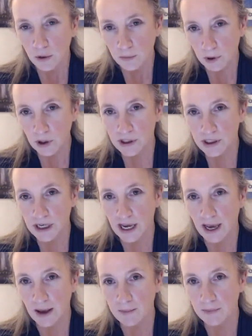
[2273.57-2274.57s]
But
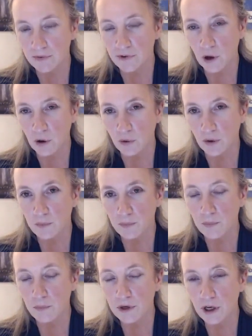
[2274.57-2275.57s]
so,
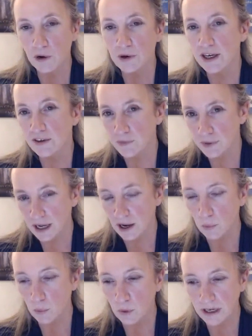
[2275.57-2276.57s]
you know, and he's been
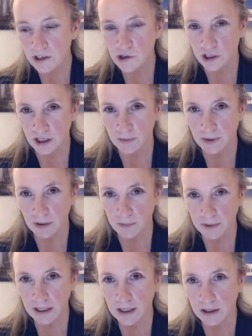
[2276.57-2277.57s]
out whinging about
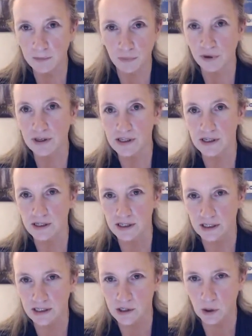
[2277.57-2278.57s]
being imprisoned
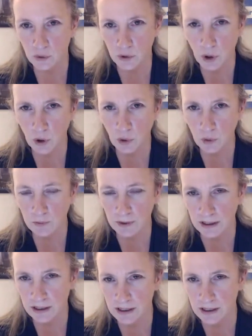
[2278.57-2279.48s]
in his own home, and